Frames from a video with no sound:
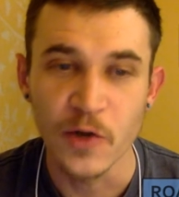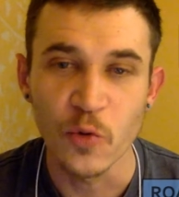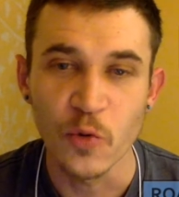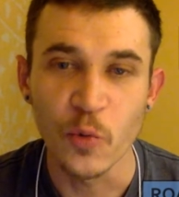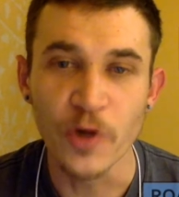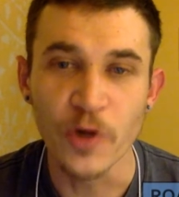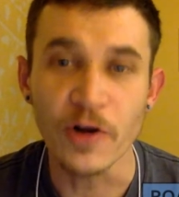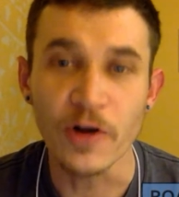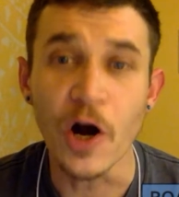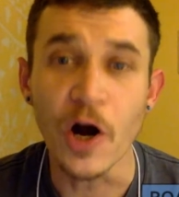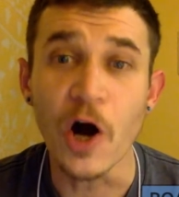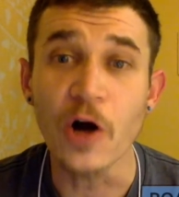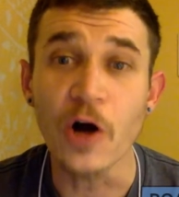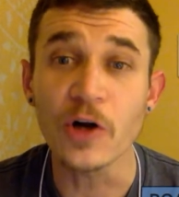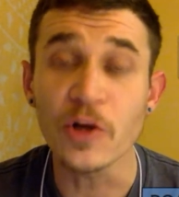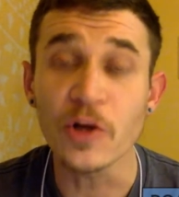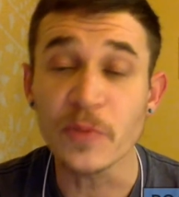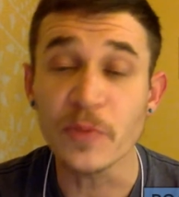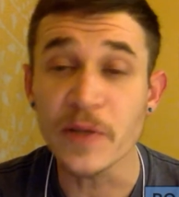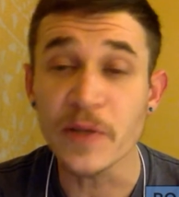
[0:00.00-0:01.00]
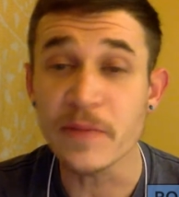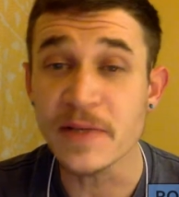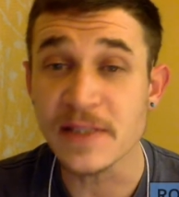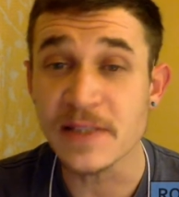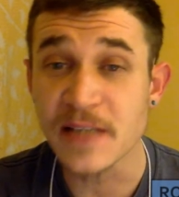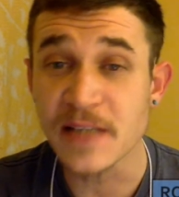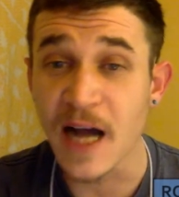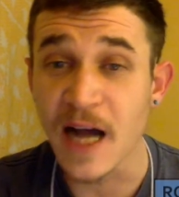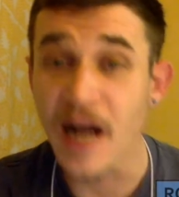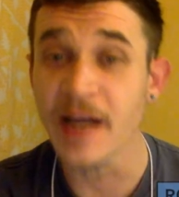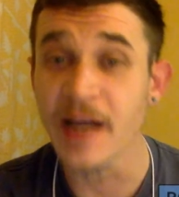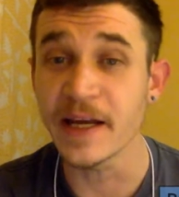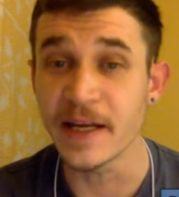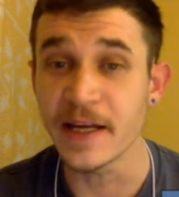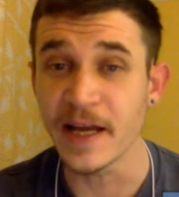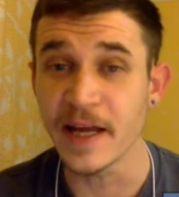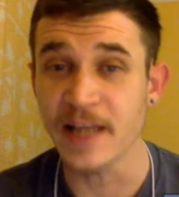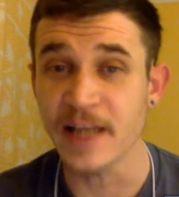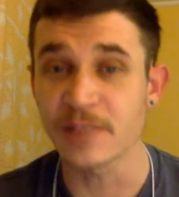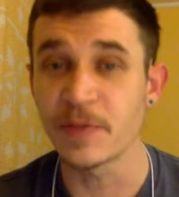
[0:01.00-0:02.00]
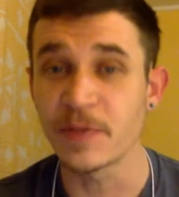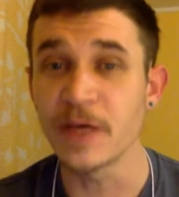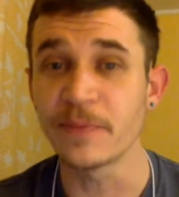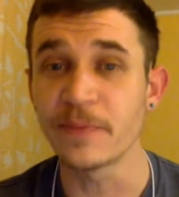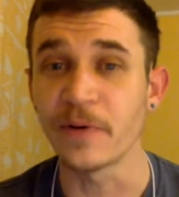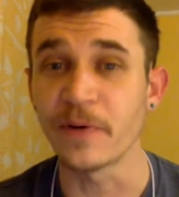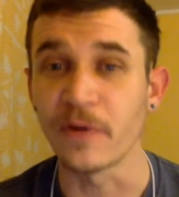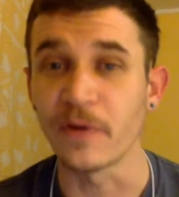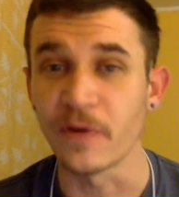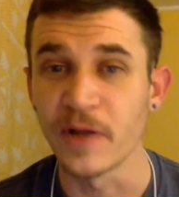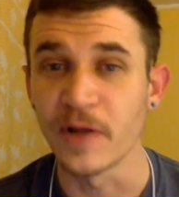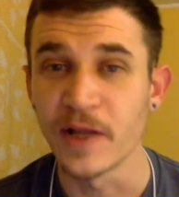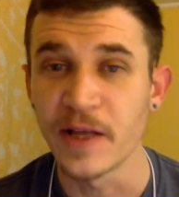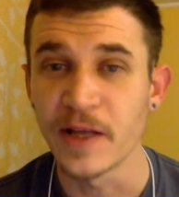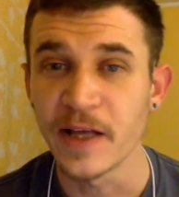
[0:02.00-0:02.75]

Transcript: We're horribly misguided as people